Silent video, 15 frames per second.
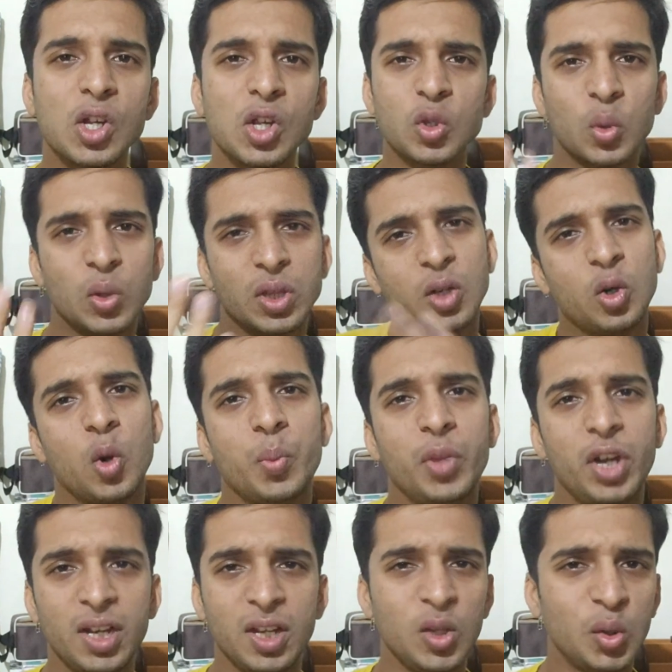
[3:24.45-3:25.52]
So in the
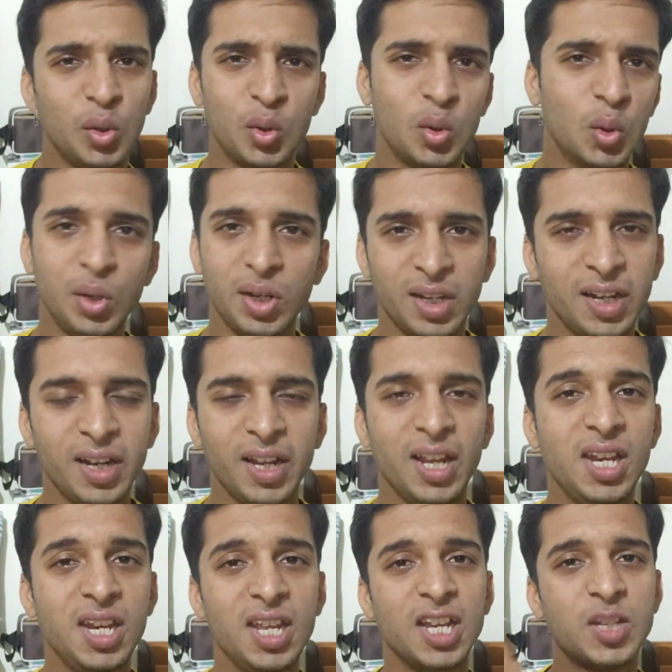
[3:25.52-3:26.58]
copywriting, you don't need
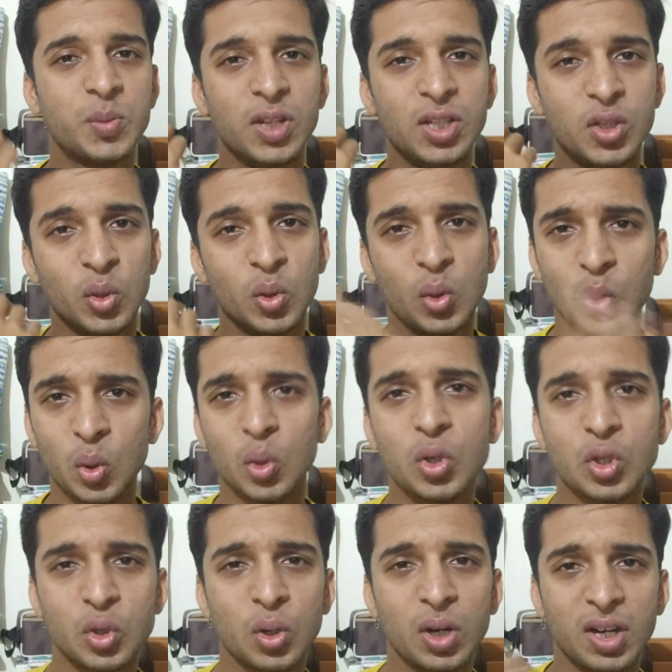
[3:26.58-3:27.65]
any expensive
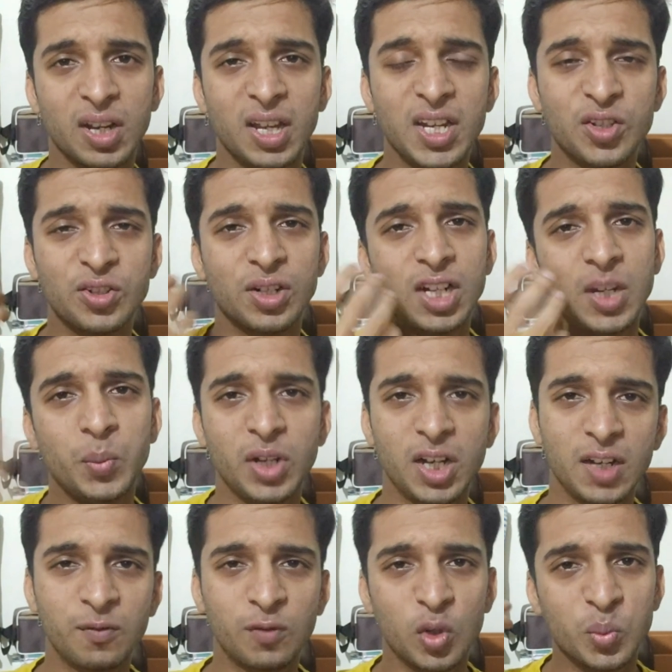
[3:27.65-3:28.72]
course or any
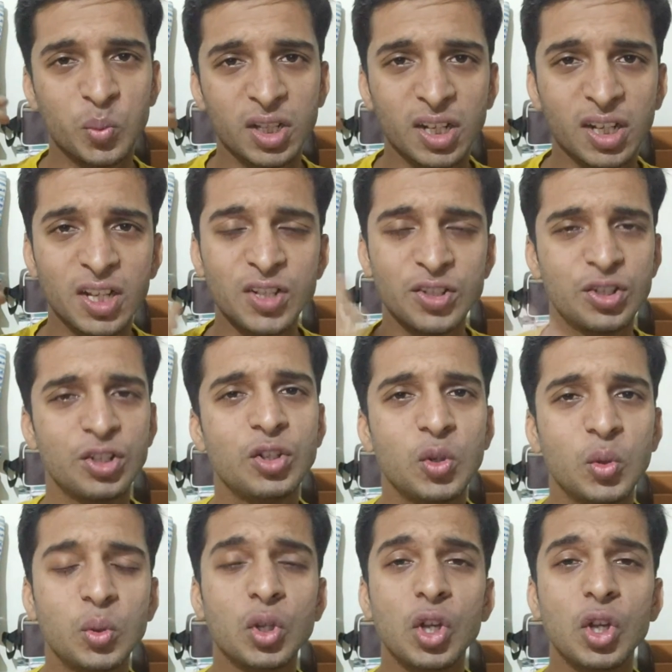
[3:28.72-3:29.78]
certificate from the
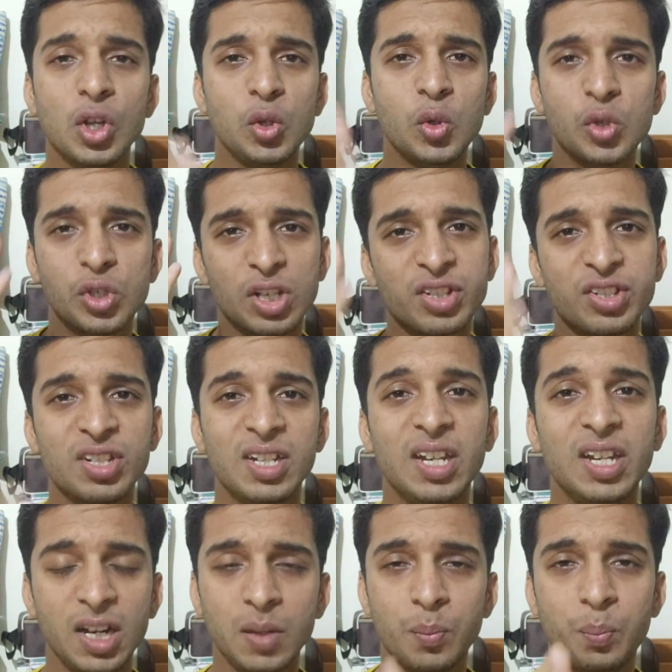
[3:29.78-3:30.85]
institute. You just
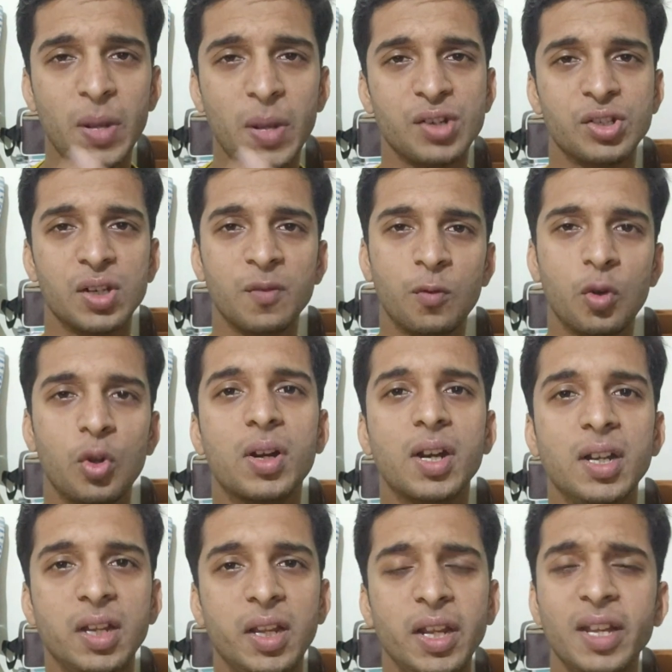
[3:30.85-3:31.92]
need passion for
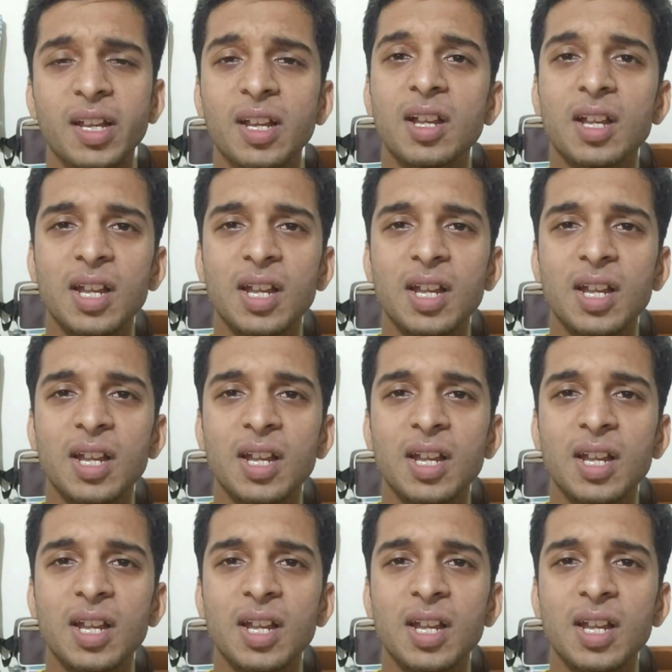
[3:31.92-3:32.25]
writing.